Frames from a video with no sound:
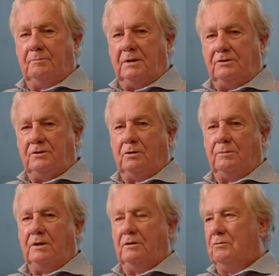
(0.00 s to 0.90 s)
much time
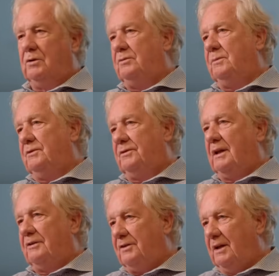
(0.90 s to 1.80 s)
to get to Richmond as it
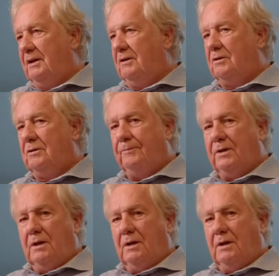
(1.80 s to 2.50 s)
does Dandenong.